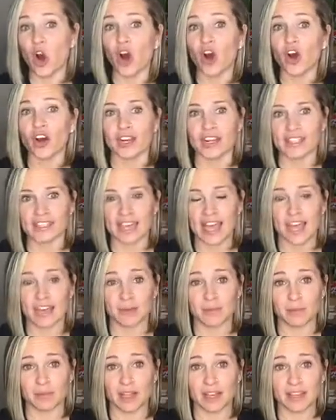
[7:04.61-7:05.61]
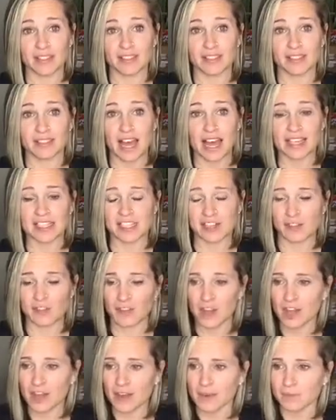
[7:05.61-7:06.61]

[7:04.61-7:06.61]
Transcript: already taken place, as if